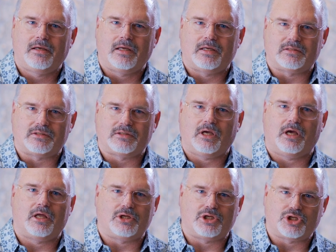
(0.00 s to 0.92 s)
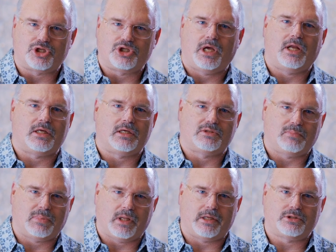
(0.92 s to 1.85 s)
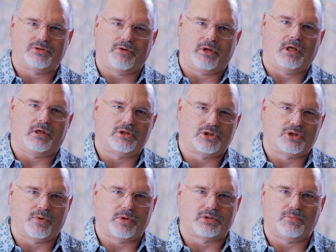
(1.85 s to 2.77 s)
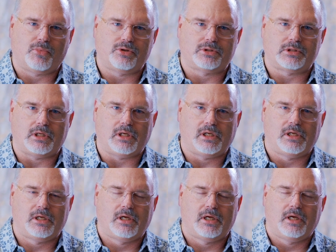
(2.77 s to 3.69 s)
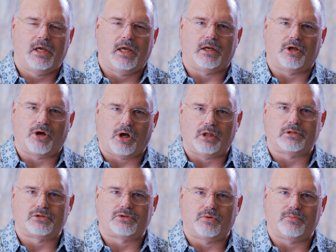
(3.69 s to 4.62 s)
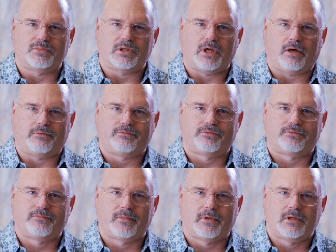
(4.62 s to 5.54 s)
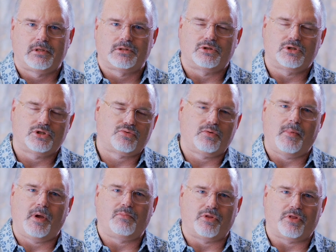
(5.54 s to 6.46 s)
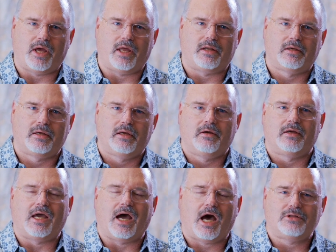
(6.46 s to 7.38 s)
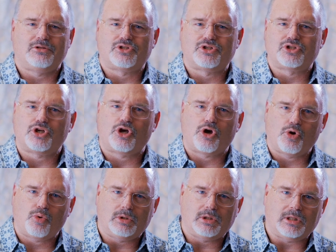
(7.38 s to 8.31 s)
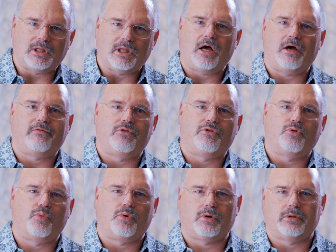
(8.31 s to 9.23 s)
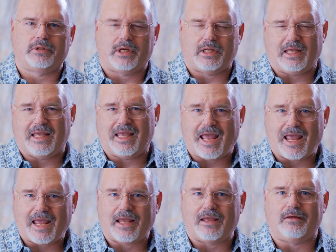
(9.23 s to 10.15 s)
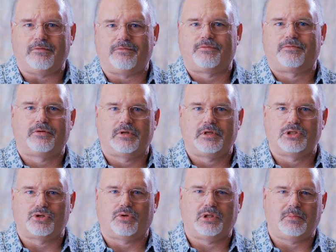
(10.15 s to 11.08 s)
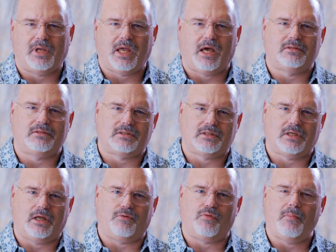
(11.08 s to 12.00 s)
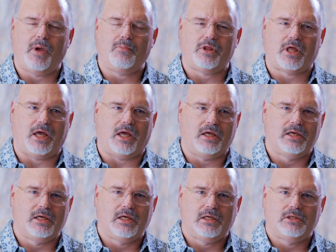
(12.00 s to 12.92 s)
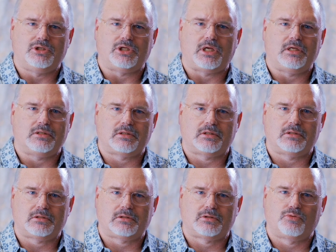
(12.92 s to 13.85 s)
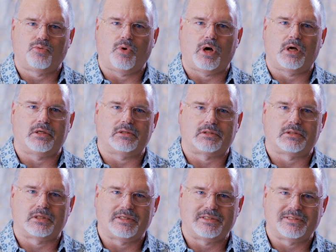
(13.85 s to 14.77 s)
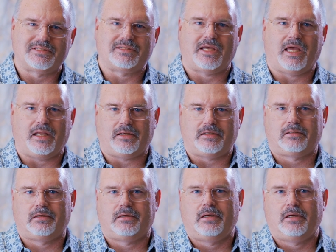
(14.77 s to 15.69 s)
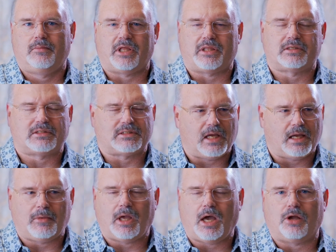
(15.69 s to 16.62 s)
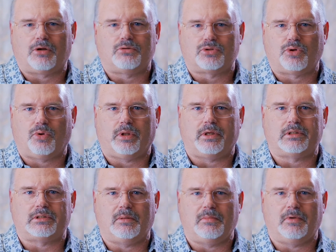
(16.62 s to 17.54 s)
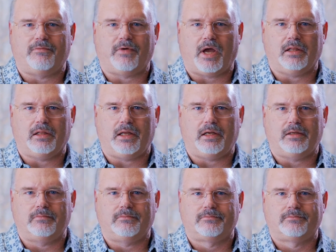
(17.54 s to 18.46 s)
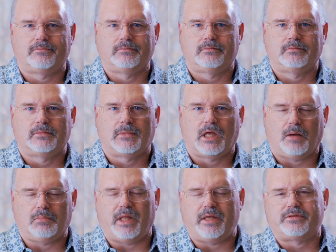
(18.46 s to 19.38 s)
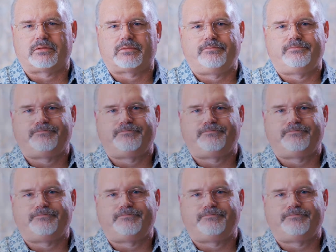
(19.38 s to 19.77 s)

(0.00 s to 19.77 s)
his son to shed his blood so that he could show us mercy and call us to himself. So just remember that. God so loved the world that he gave his only begotten son. Remember that. Jesus was sent by the same God whose holiness had been violated. God bless.